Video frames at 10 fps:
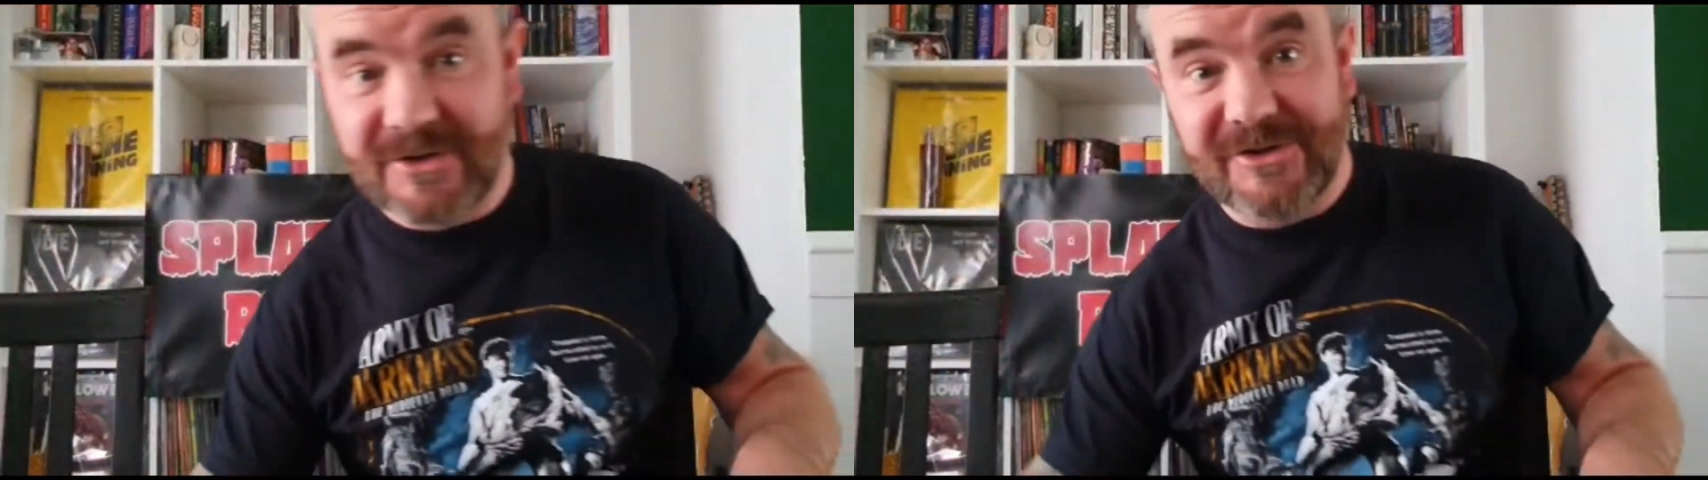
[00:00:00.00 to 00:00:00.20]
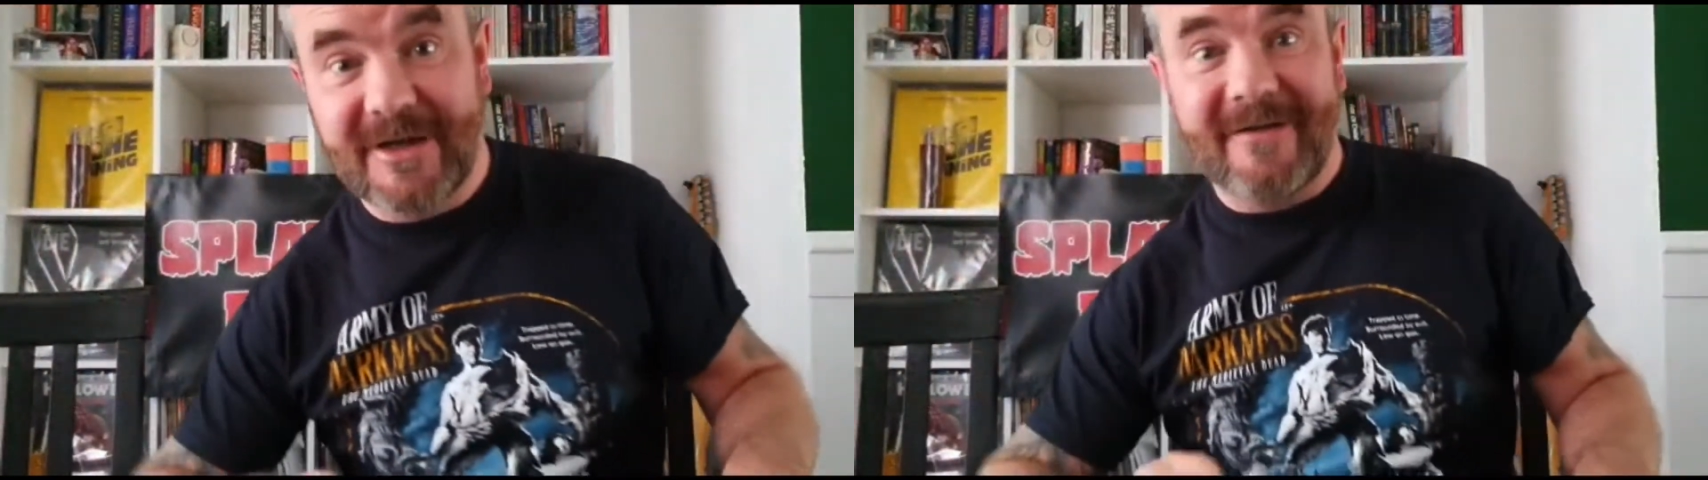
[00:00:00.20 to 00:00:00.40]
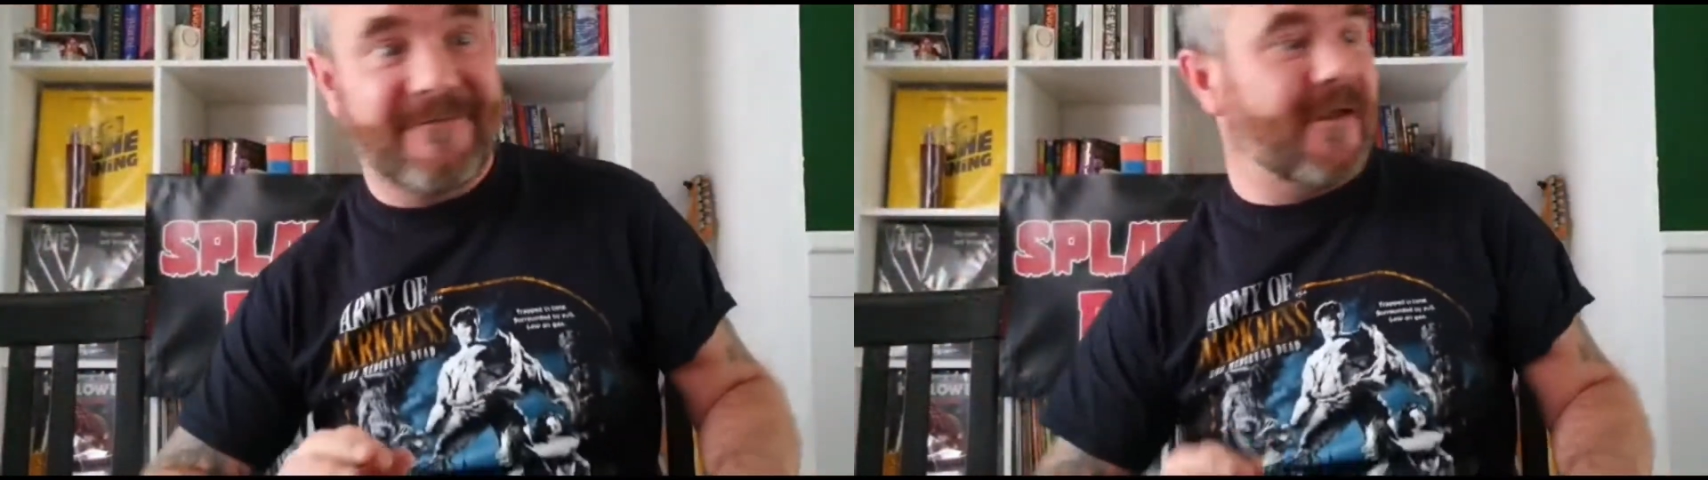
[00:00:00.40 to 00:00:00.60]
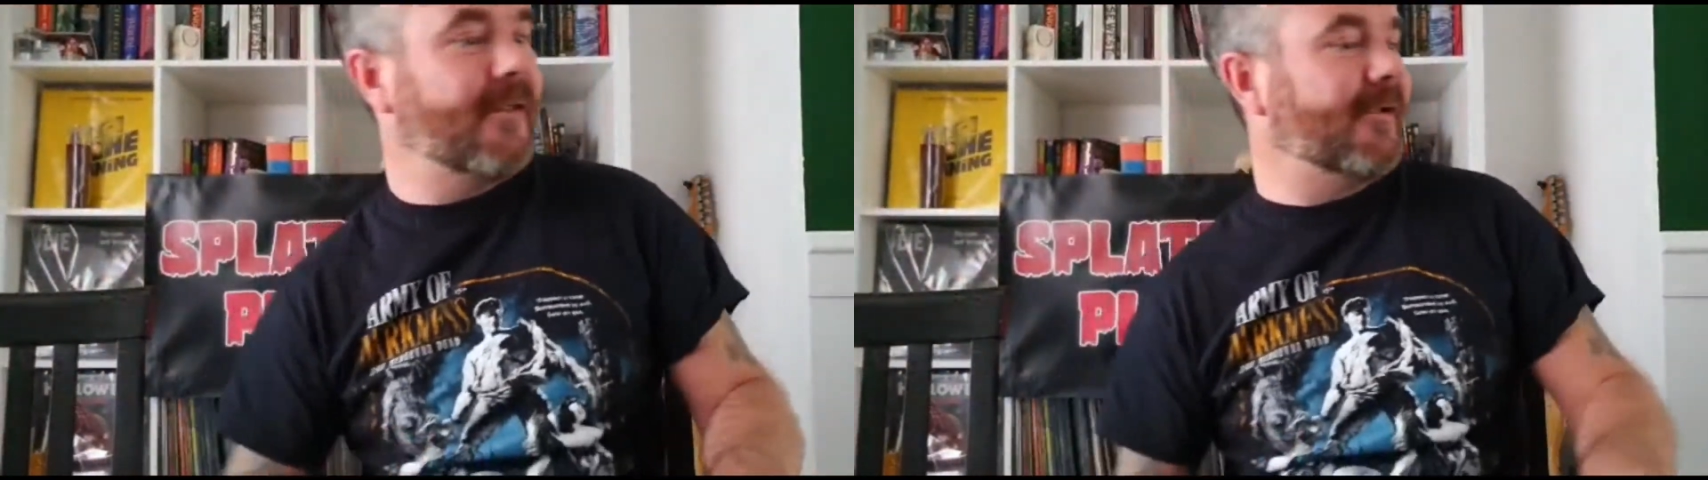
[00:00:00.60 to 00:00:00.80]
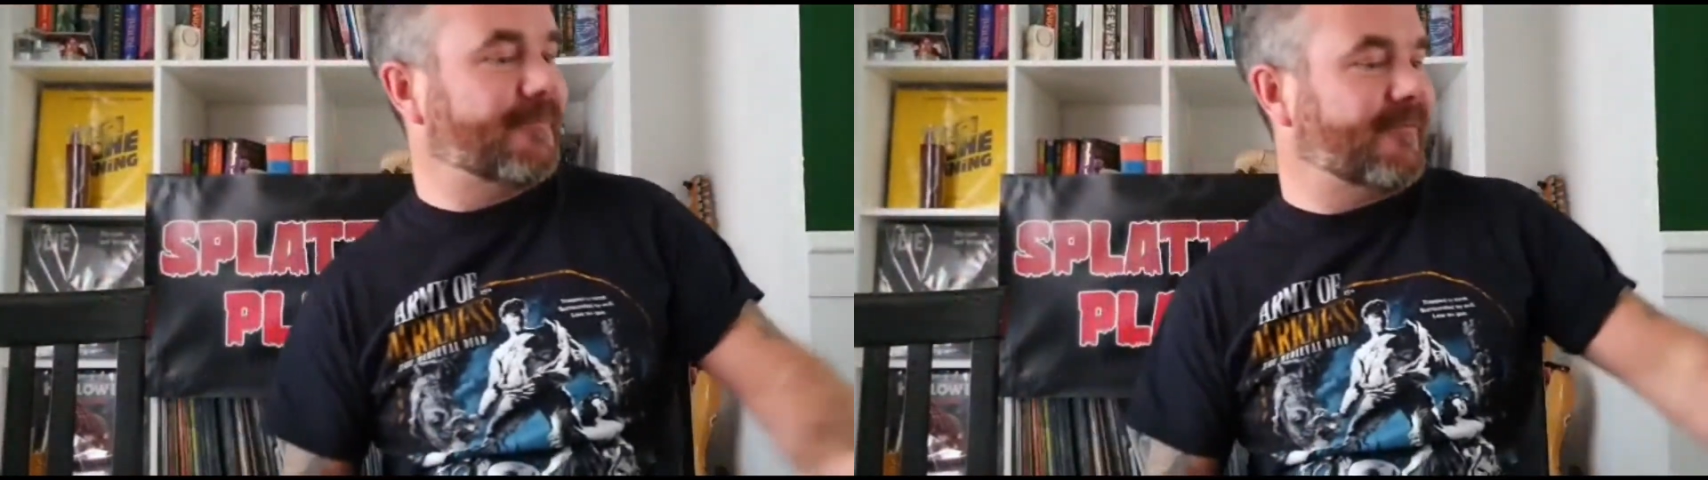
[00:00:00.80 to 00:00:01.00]
because you get a
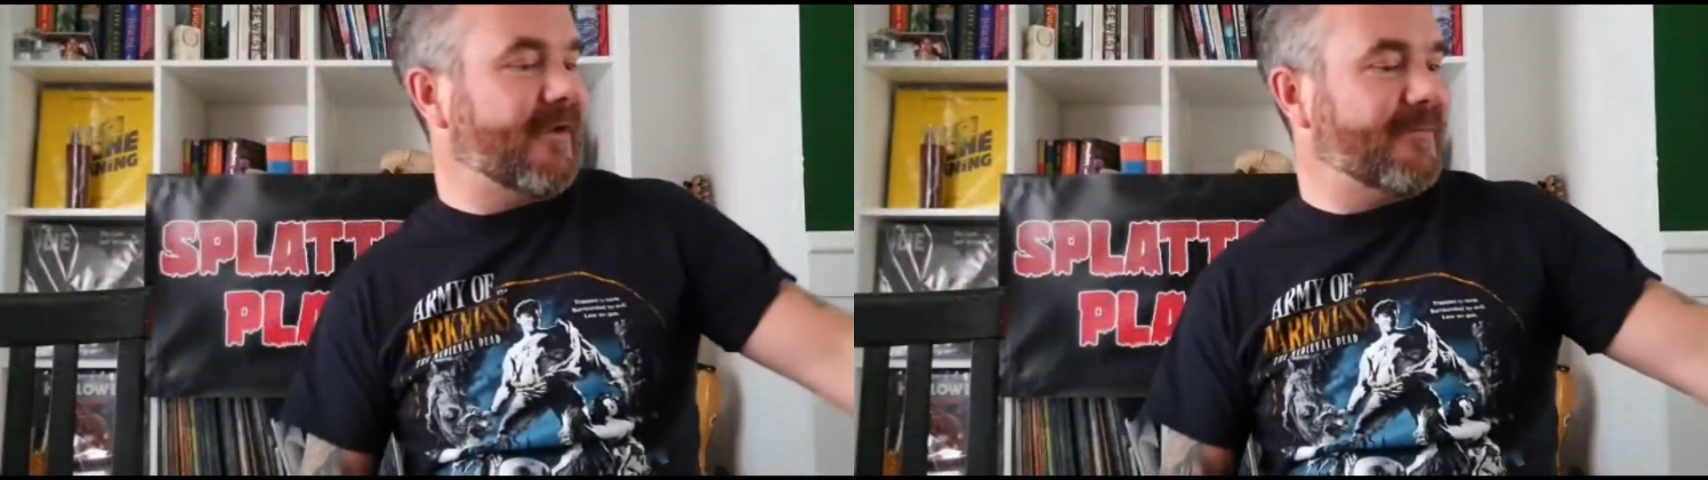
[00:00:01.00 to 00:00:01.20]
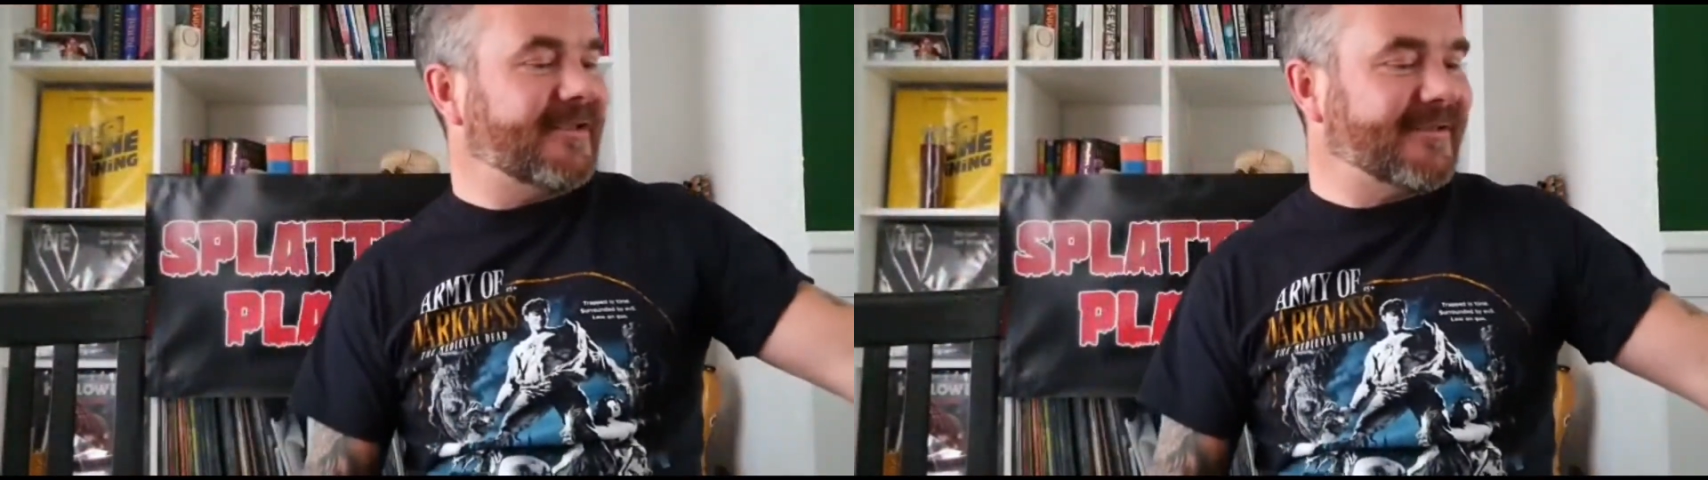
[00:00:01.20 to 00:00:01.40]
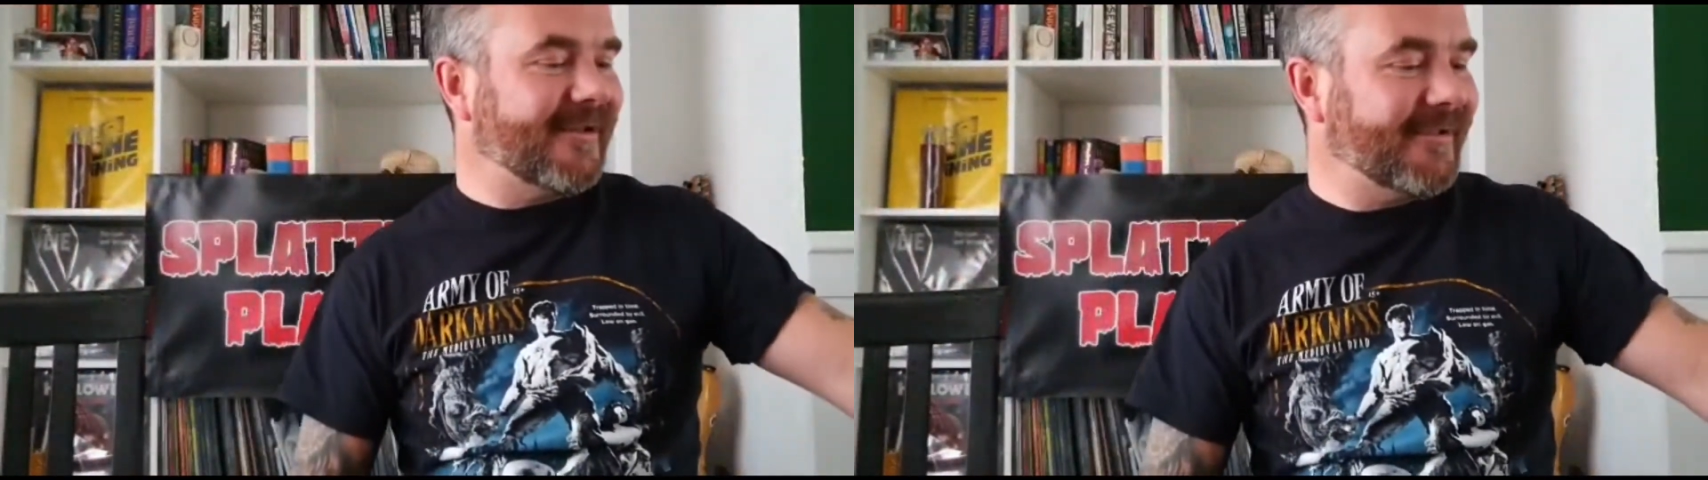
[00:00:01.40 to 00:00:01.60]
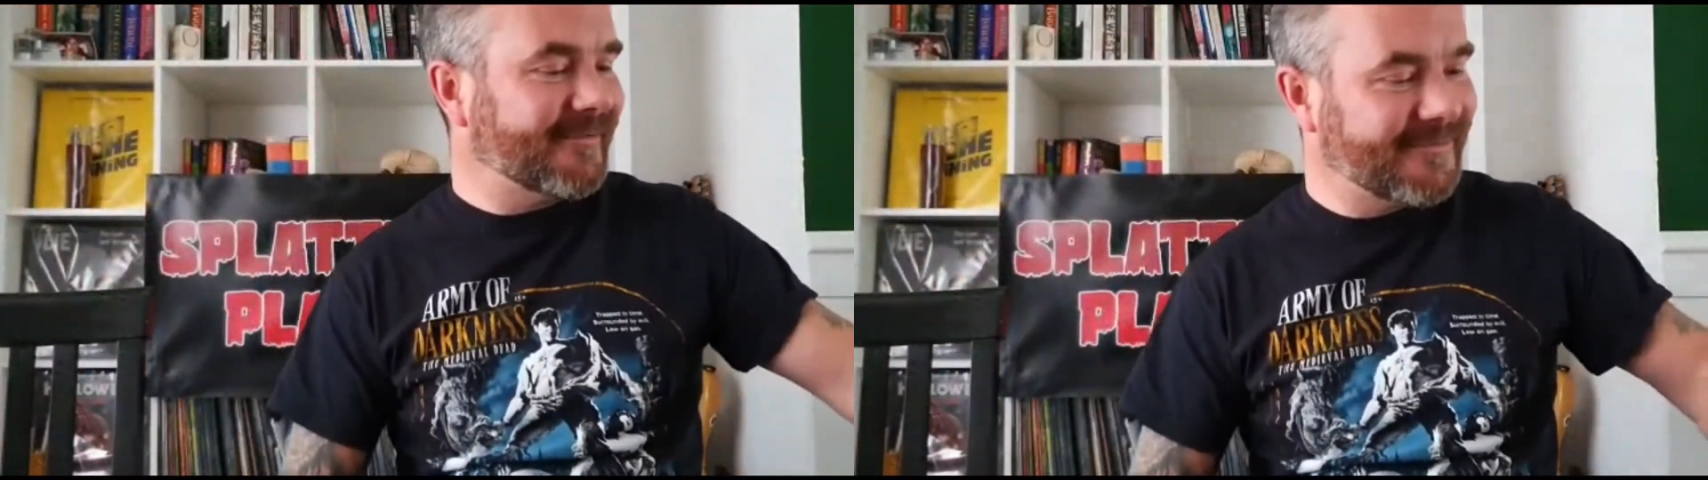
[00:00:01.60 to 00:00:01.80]
fair bit in it.